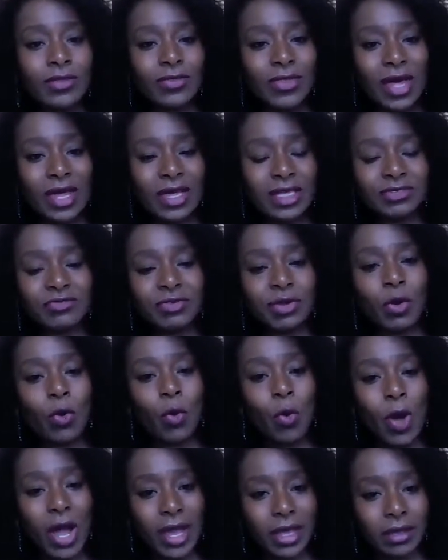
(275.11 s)
that is
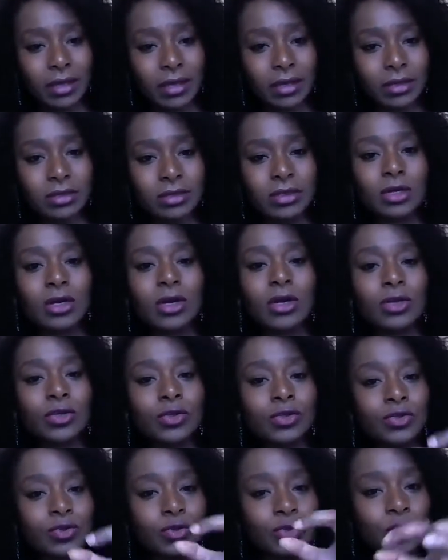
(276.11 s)
required
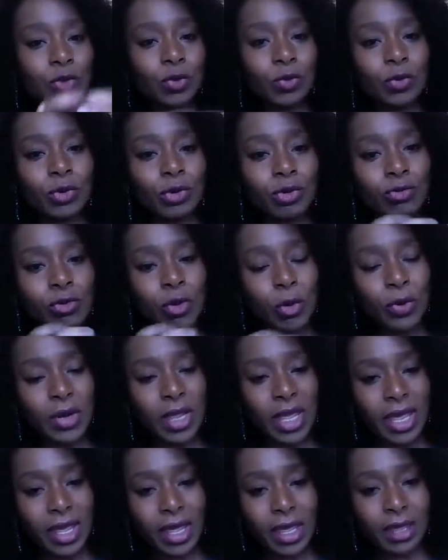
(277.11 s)
to your own
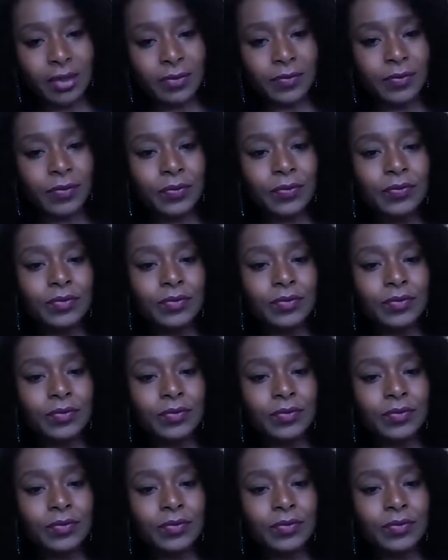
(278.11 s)
hair.